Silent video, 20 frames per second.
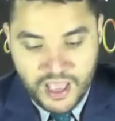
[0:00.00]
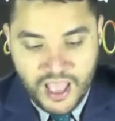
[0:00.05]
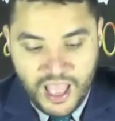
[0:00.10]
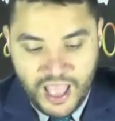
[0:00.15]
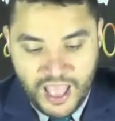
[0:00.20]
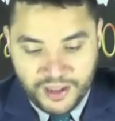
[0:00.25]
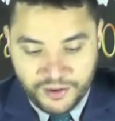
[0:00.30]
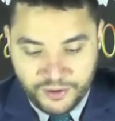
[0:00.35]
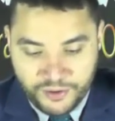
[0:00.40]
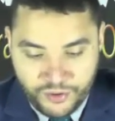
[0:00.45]

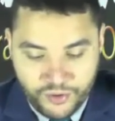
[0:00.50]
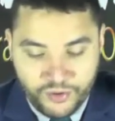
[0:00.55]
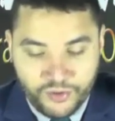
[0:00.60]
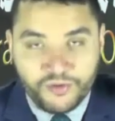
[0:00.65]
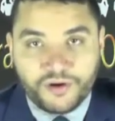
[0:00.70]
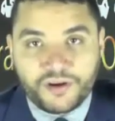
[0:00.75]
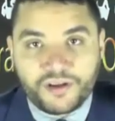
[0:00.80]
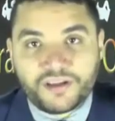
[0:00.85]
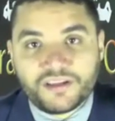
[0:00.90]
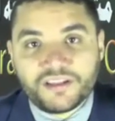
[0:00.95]
and
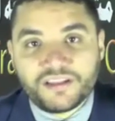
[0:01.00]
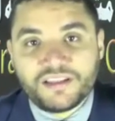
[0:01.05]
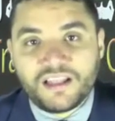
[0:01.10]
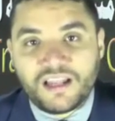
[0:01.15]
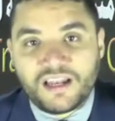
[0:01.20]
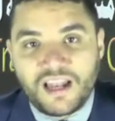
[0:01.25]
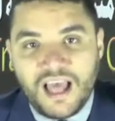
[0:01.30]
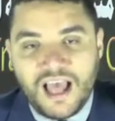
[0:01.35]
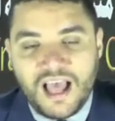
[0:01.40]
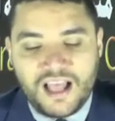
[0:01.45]
during the
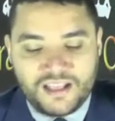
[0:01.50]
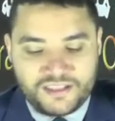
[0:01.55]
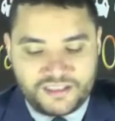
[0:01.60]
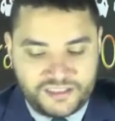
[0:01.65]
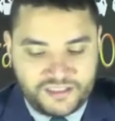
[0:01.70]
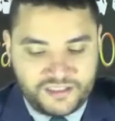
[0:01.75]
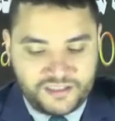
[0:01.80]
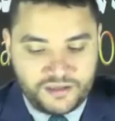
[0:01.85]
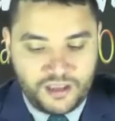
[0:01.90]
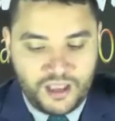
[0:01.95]

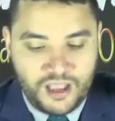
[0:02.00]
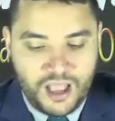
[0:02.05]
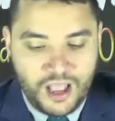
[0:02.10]
last